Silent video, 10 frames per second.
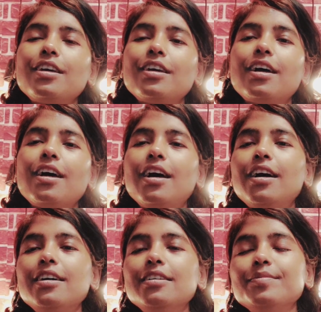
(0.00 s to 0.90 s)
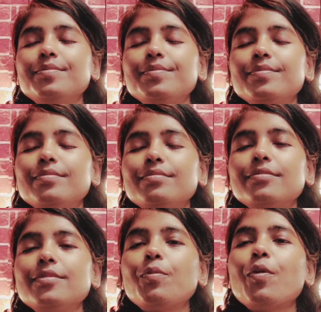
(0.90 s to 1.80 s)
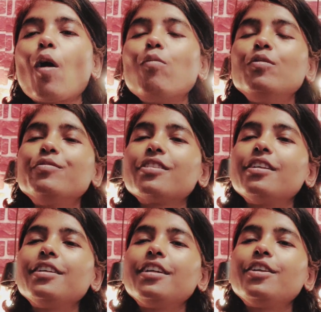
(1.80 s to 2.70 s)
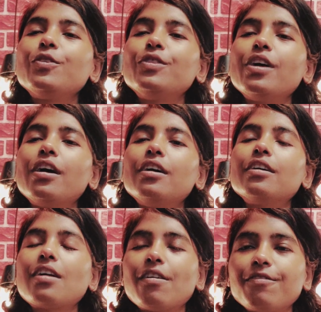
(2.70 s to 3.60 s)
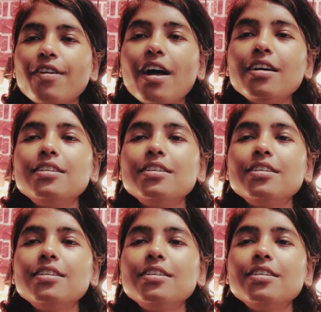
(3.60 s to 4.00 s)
the problems related to the kapha,